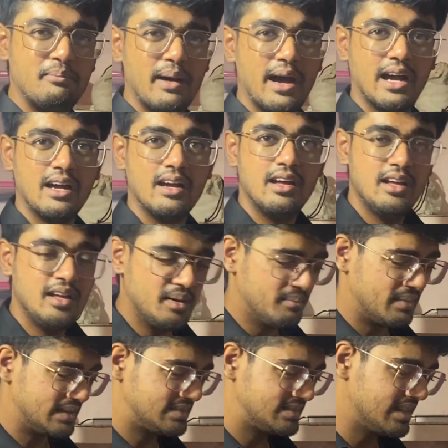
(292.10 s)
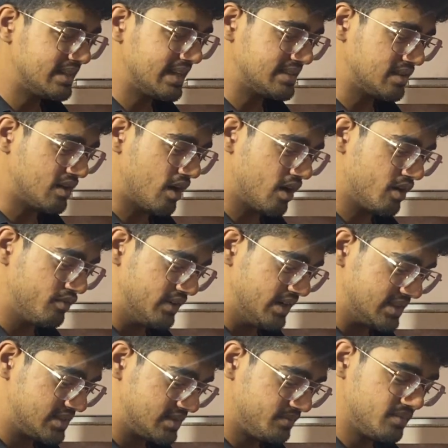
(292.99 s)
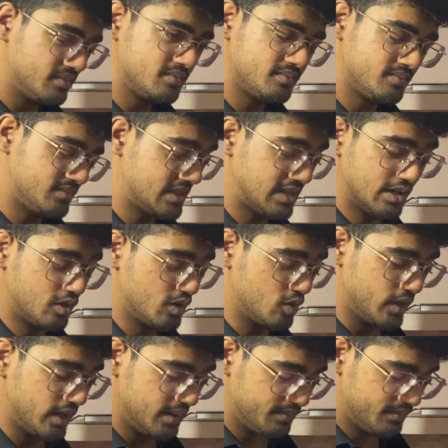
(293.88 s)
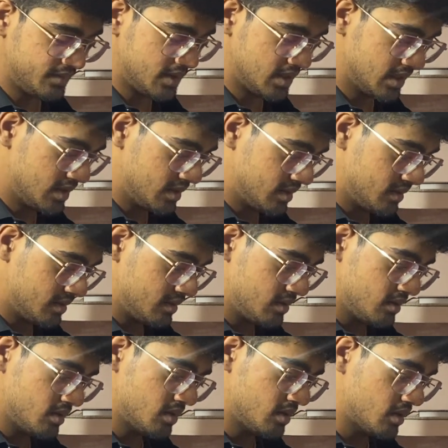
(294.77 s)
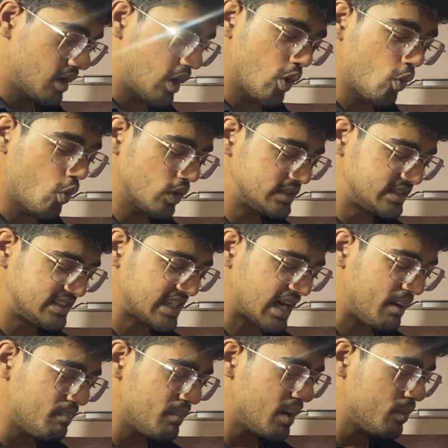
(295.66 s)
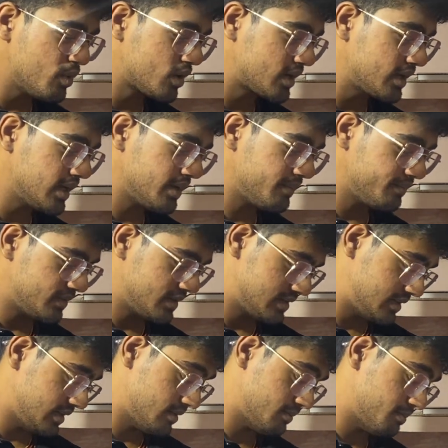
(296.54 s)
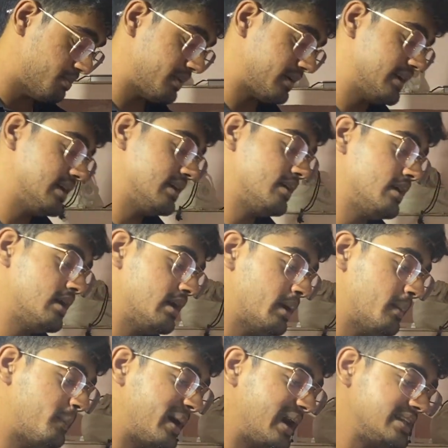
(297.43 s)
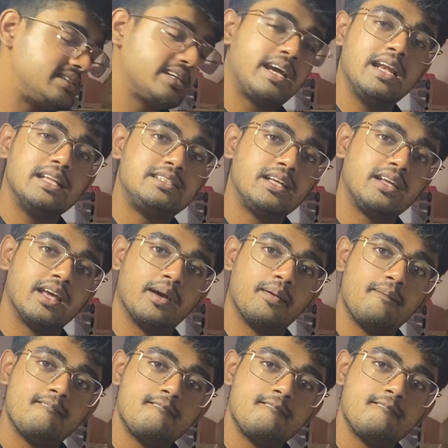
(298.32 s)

back, but still there's a lot of dust. I don't know why. Summer book, see. Padichu kilichirken.